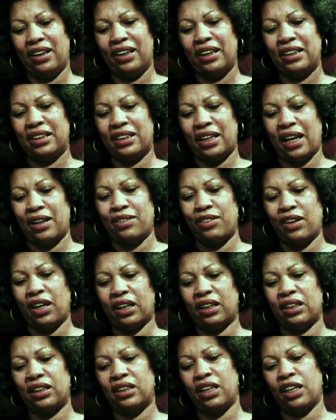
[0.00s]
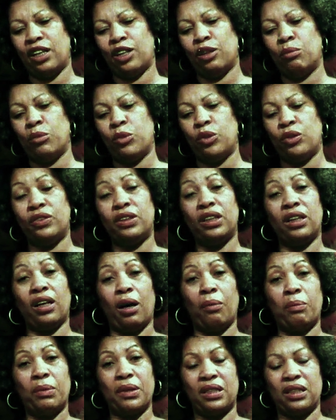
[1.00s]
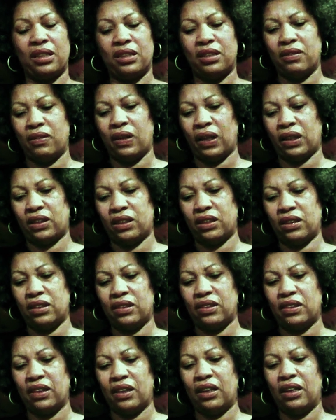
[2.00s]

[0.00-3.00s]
Shadrach and Nell moved in opposite directions,